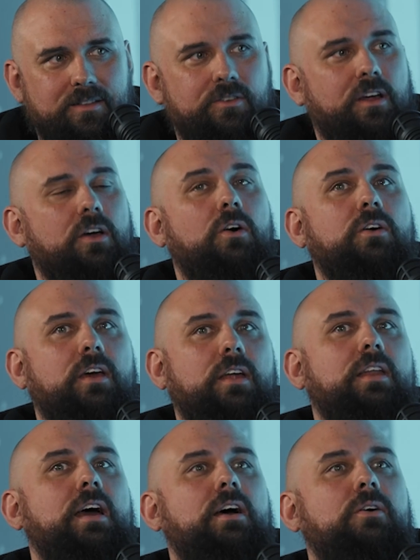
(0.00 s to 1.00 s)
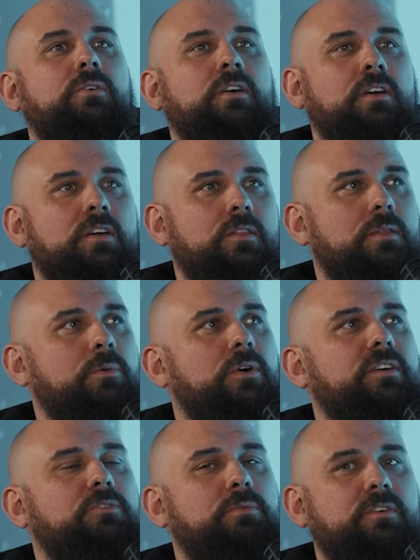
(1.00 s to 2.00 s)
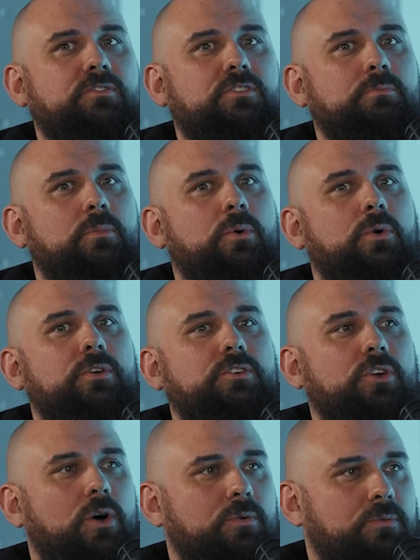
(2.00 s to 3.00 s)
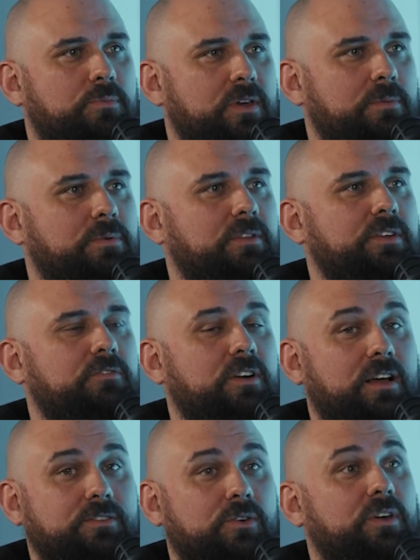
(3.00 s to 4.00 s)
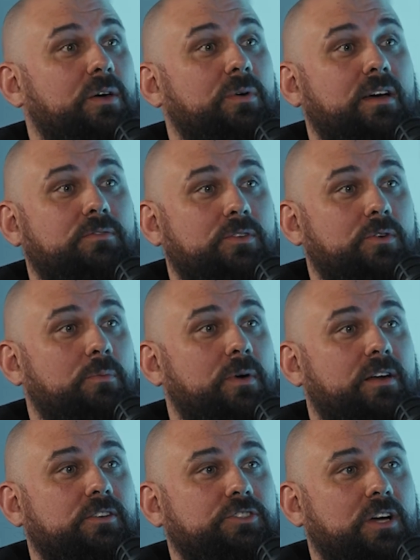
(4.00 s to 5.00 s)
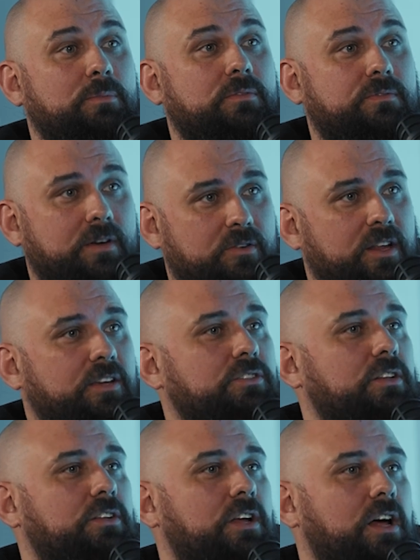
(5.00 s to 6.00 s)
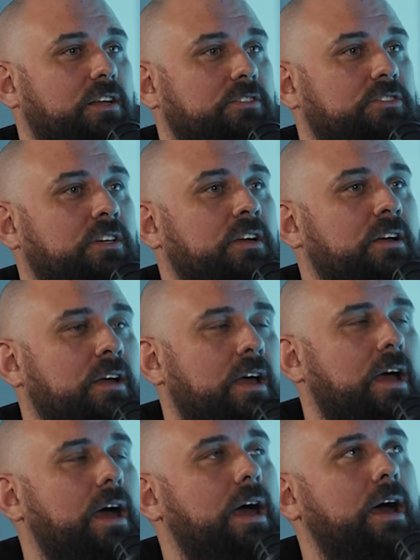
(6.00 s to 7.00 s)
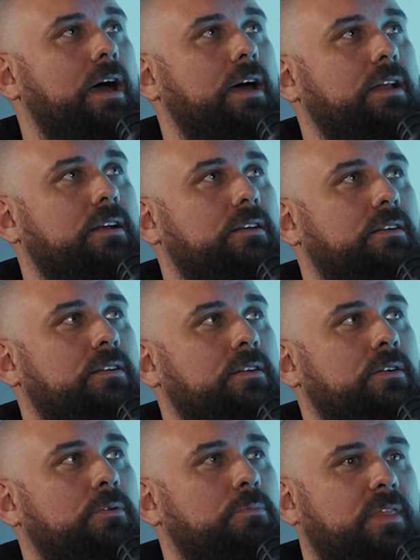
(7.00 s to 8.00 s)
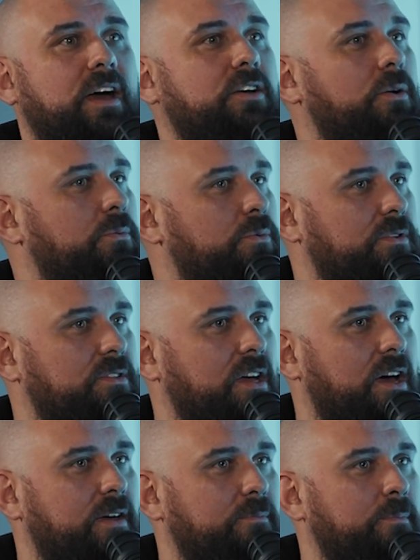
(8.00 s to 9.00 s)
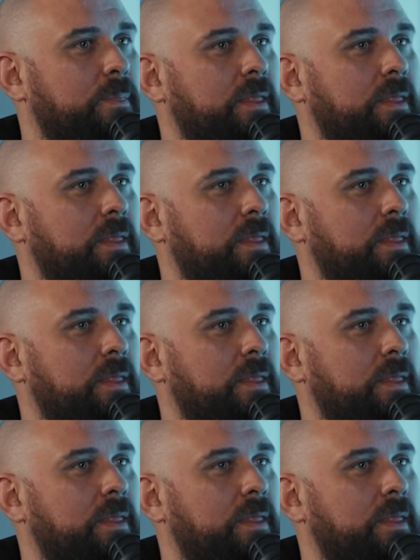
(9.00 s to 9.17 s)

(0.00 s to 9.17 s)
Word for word: And you're like, okay, now the more experience, the more you talk with people, you realize, okay, we have to do a better job of foundational knowledge. Yes. And that comes with time.